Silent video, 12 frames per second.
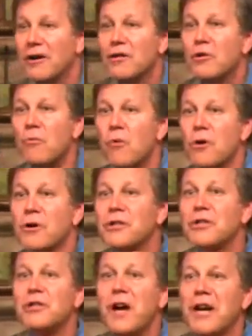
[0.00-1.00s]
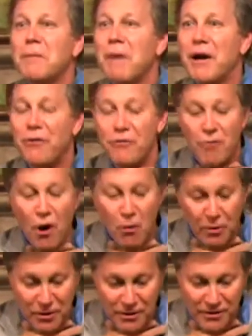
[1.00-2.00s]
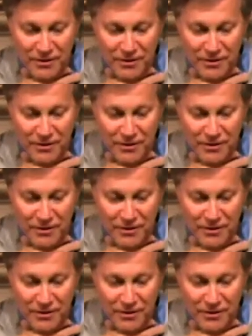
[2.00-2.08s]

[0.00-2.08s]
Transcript: The words stuck in my throat.